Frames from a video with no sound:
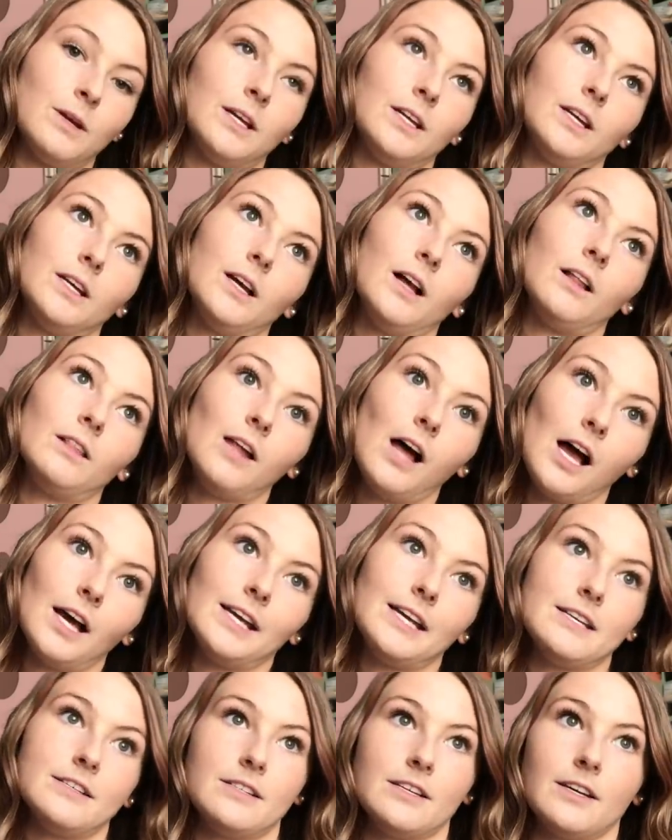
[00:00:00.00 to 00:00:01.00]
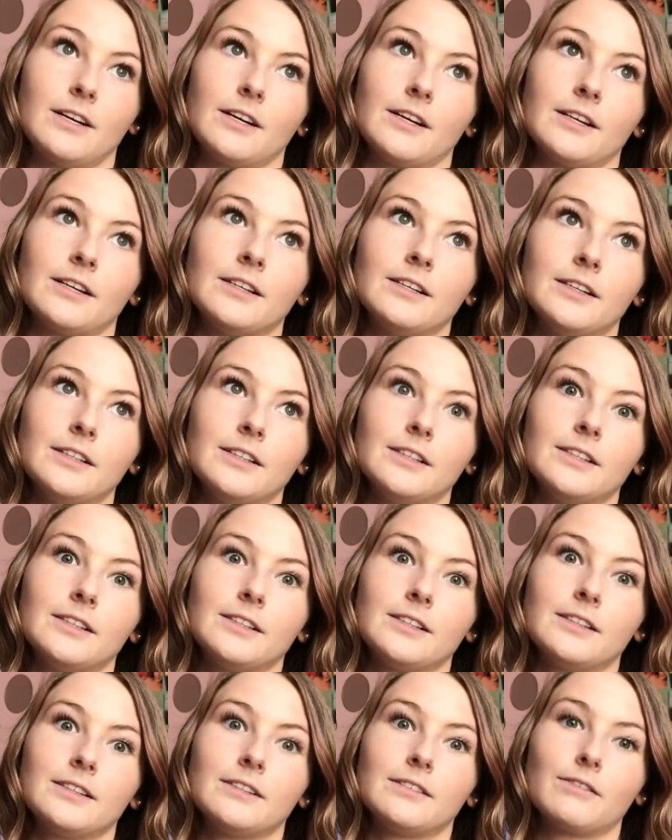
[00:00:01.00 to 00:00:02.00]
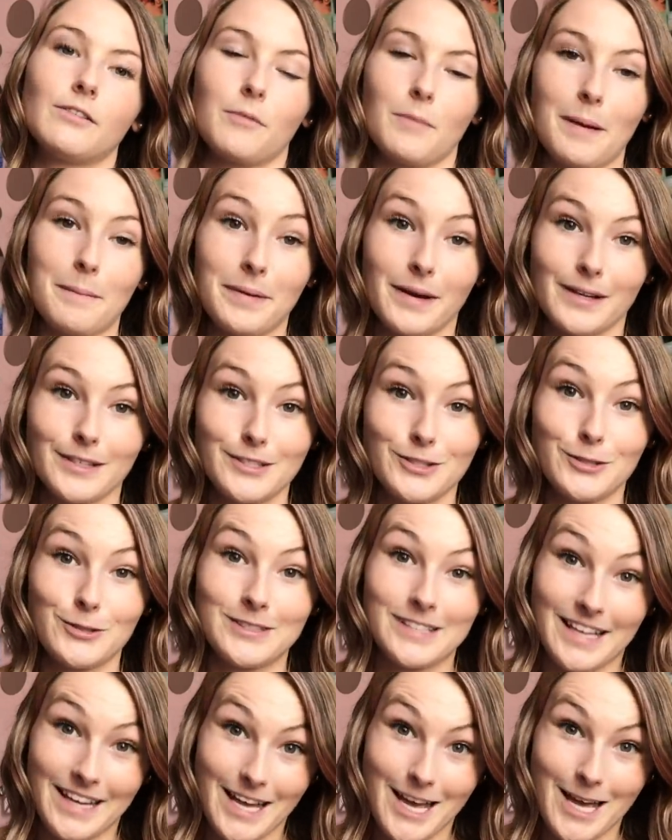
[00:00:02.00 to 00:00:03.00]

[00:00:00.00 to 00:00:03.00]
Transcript: made it a lot easier for my parents to say